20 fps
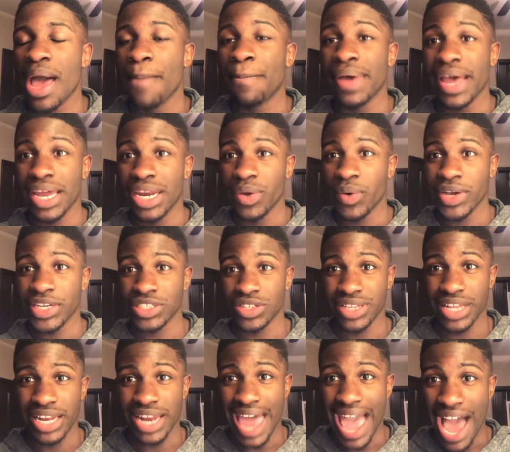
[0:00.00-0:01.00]
But anyway, so
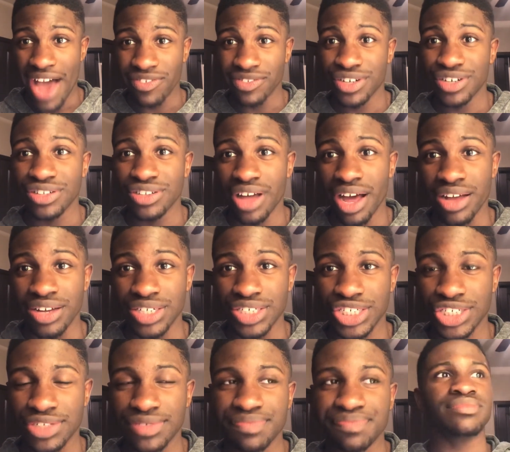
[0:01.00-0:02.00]
then after
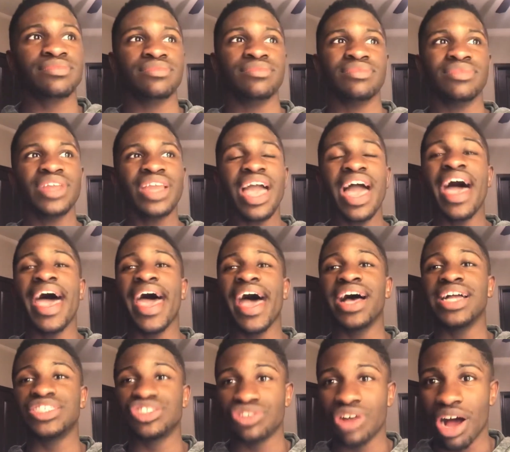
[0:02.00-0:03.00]
lunch, I
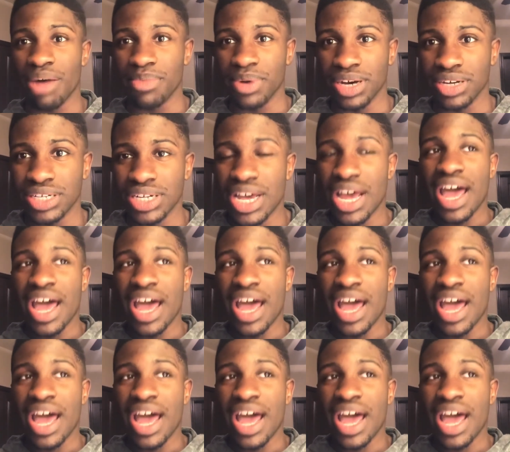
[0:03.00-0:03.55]
had drama.